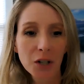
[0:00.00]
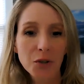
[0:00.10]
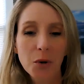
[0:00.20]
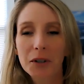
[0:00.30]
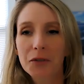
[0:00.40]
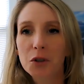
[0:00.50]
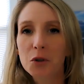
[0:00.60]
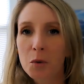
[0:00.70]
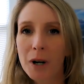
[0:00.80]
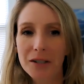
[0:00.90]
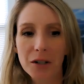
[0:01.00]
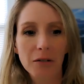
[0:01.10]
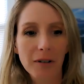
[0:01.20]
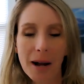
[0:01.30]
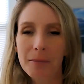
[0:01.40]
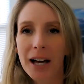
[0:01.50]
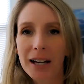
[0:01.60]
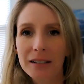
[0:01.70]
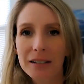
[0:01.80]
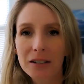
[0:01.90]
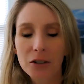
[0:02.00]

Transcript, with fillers: So, if you want to grab that,